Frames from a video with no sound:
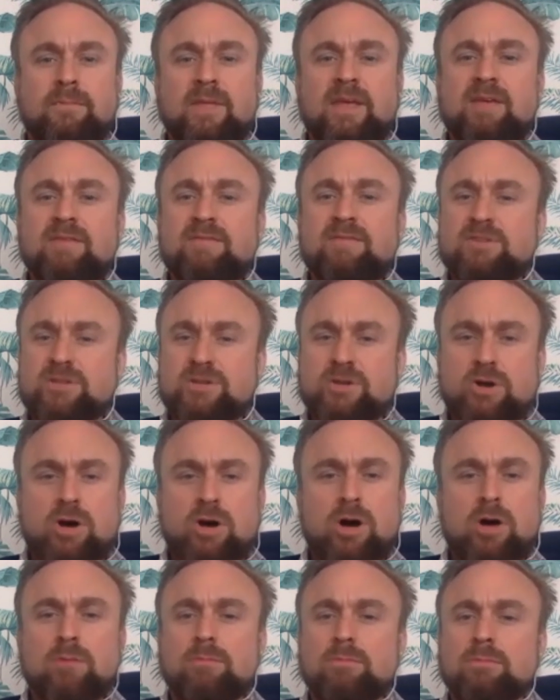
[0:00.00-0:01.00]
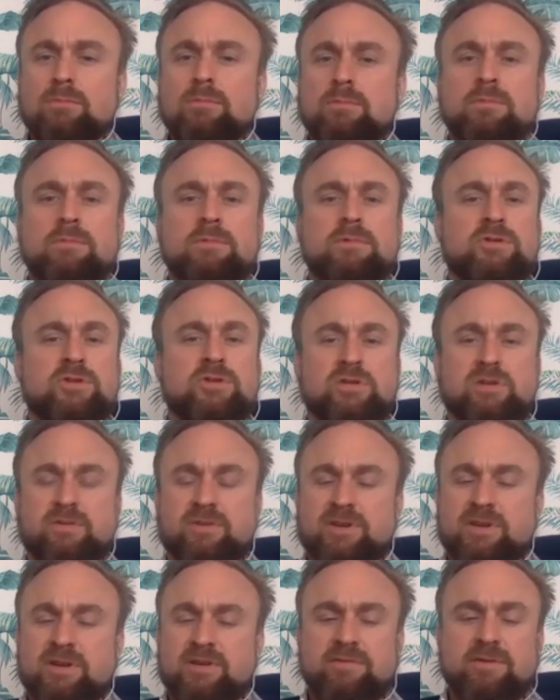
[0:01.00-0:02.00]
If it's not, do
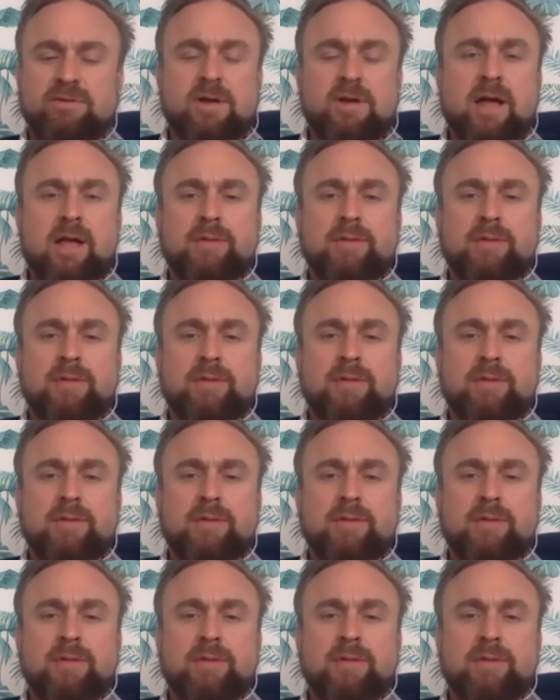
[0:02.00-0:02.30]
something different.